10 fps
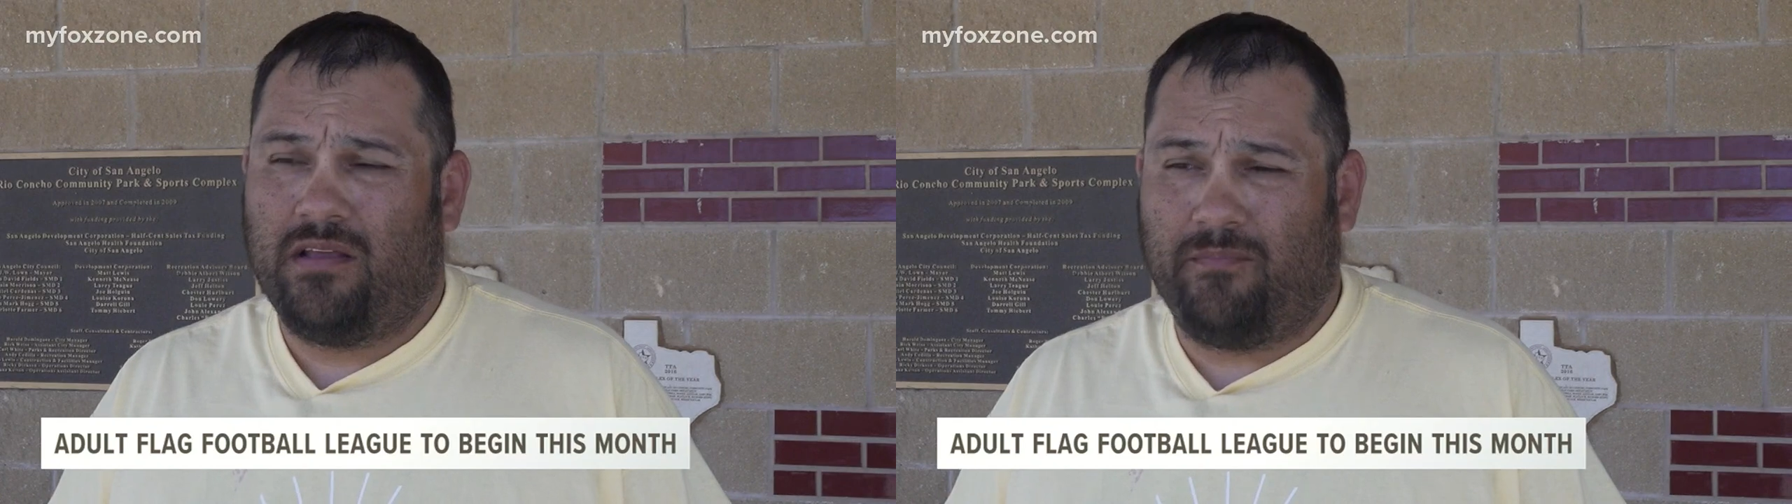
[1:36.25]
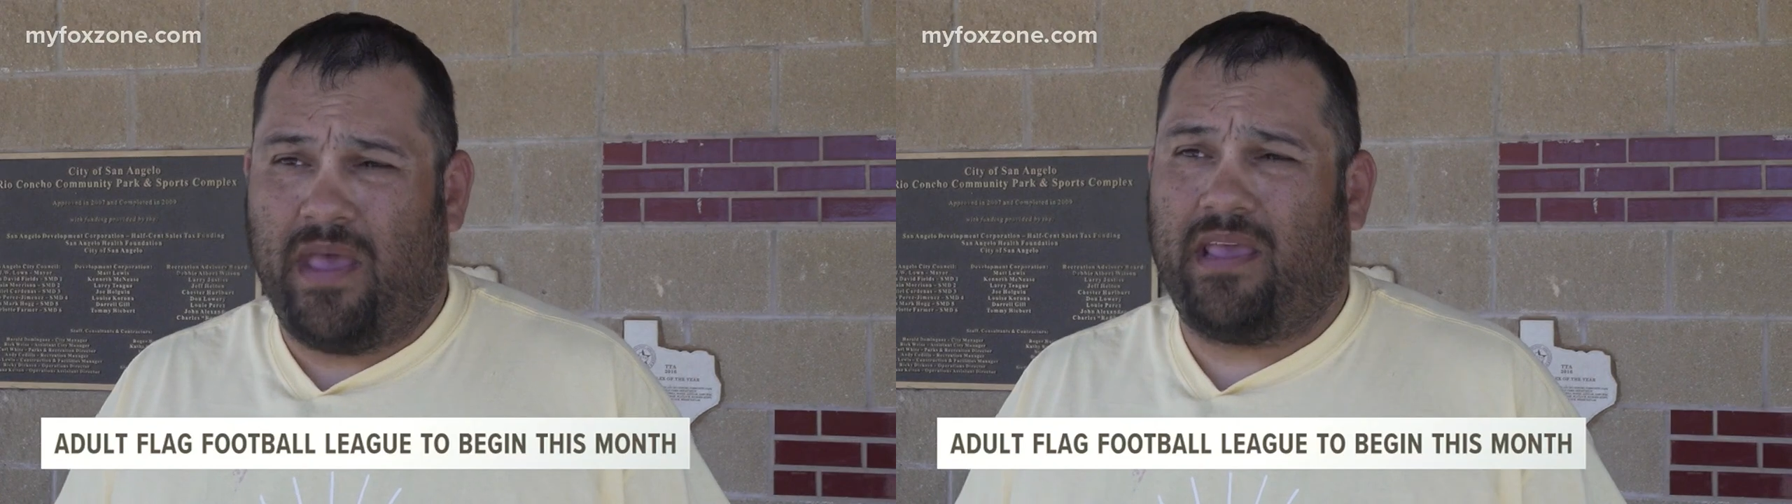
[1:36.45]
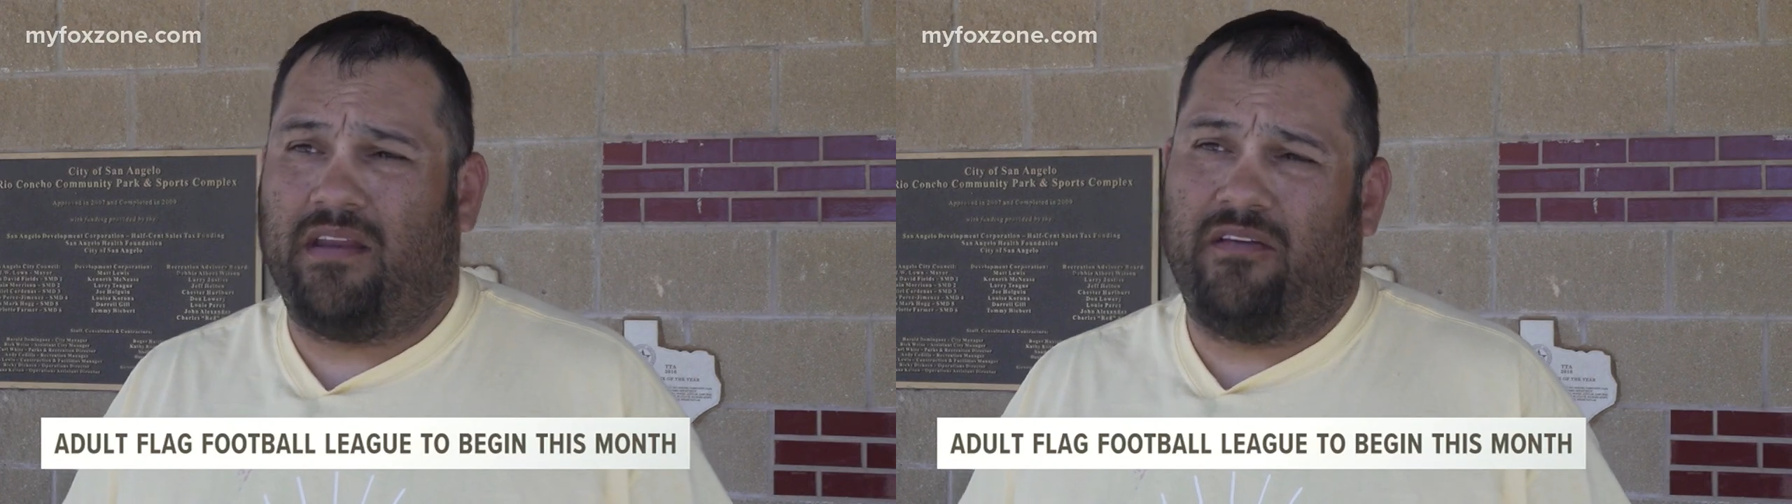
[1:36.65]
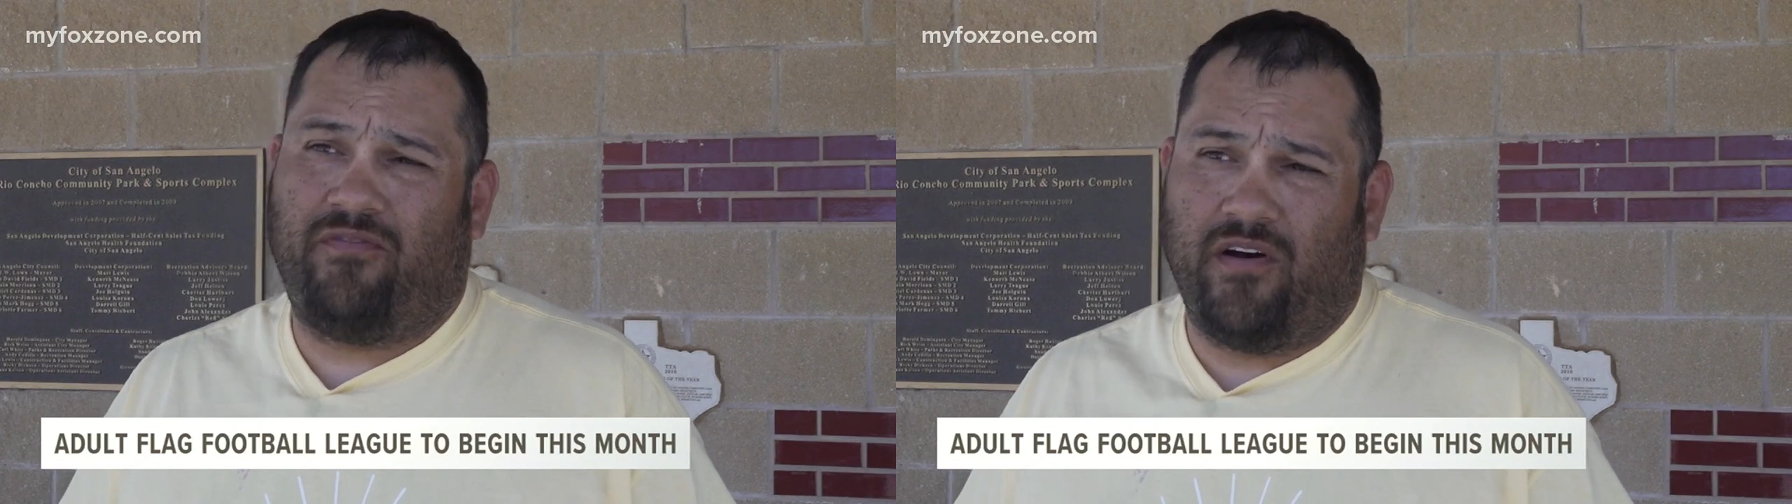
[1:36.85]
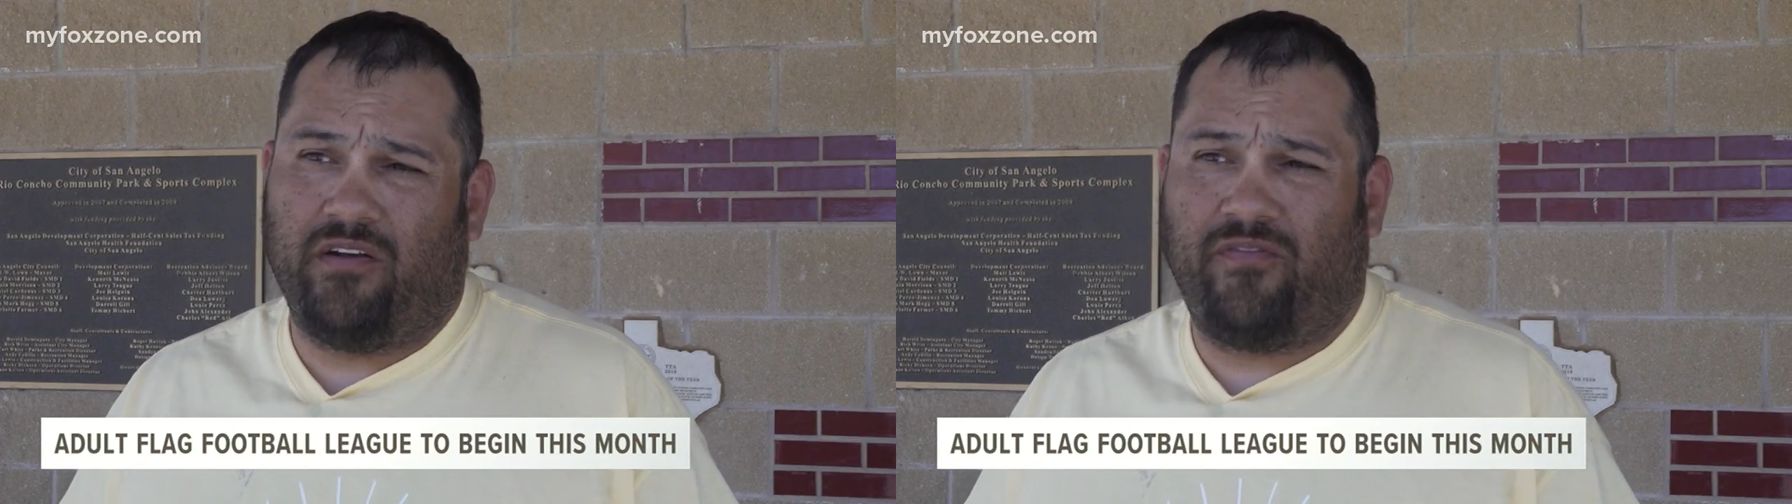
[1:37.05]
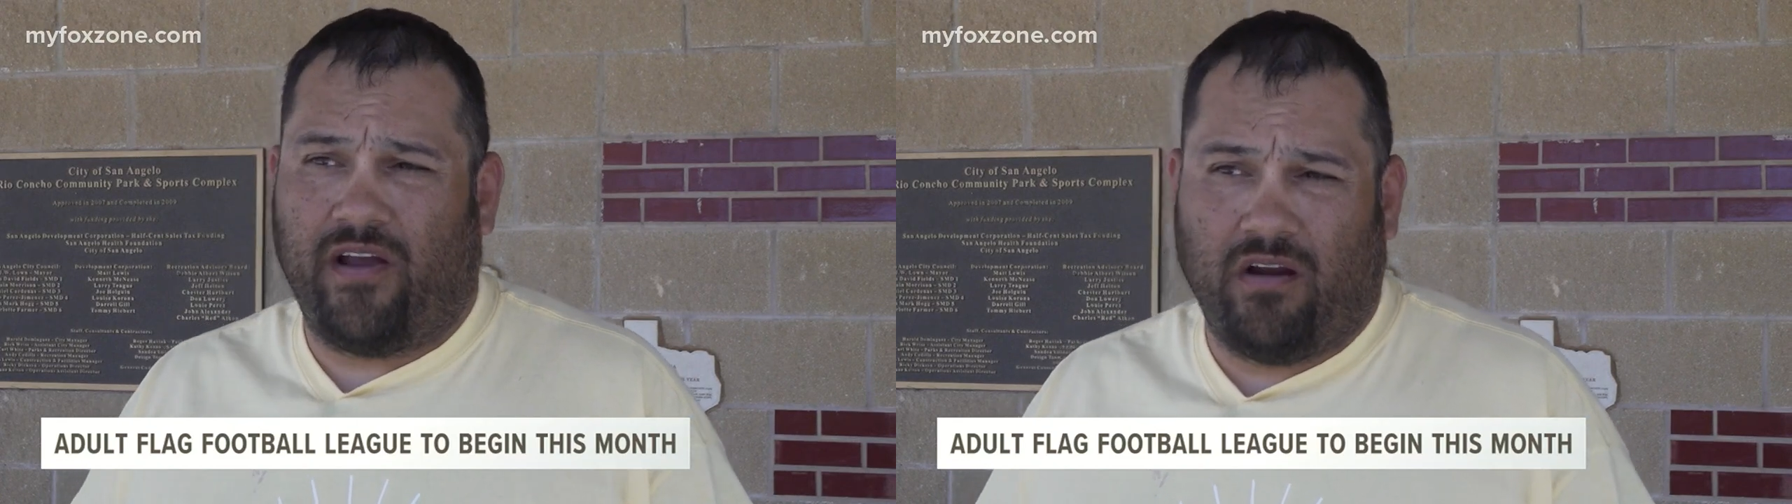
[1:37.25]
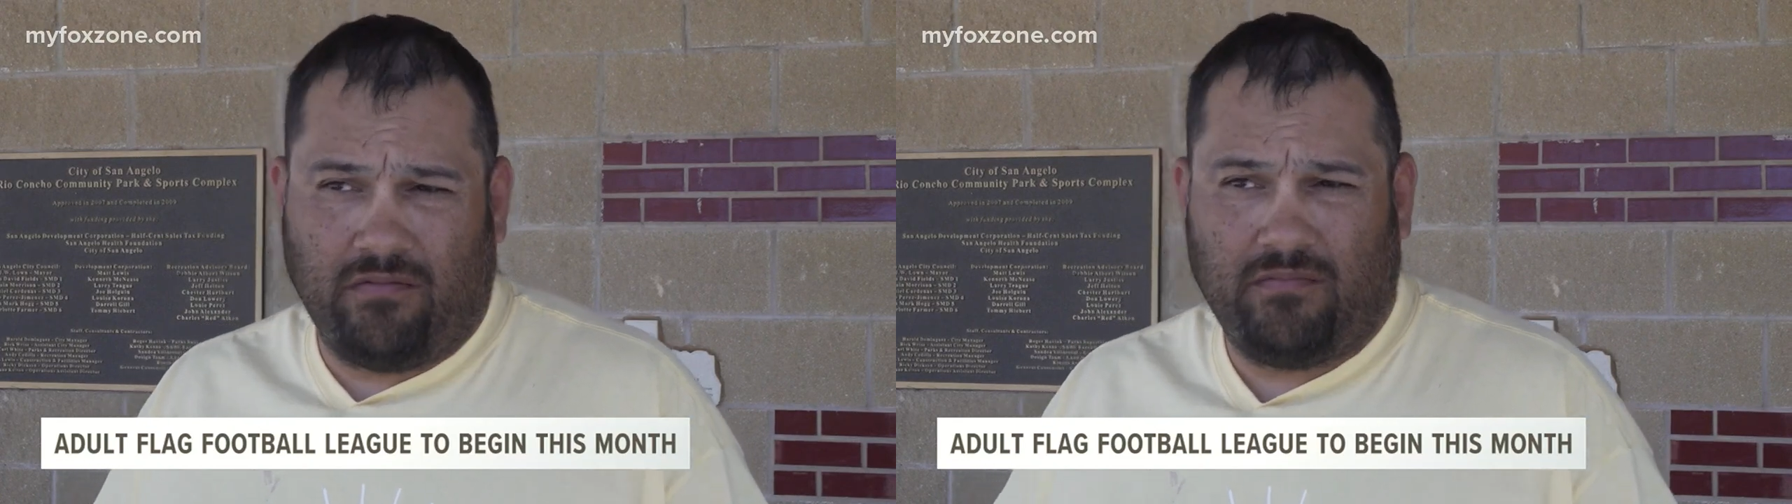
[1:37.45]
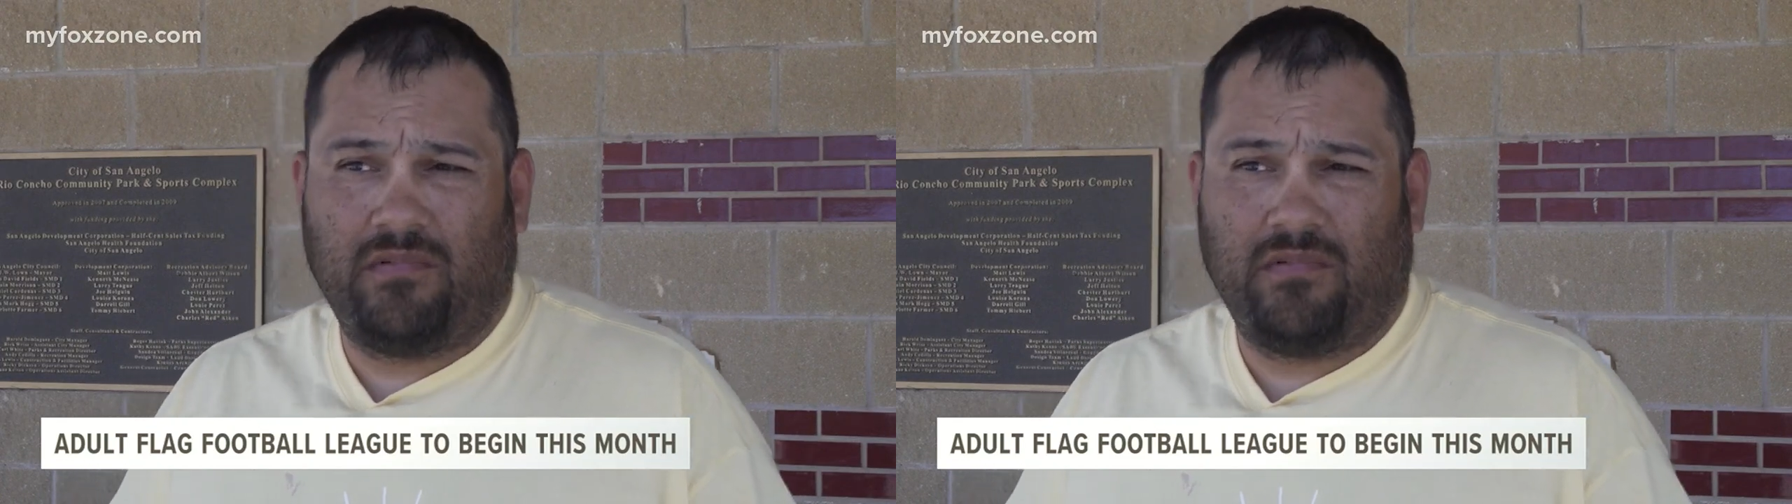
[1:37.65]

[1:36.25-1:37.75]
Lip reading: make it a fun, fair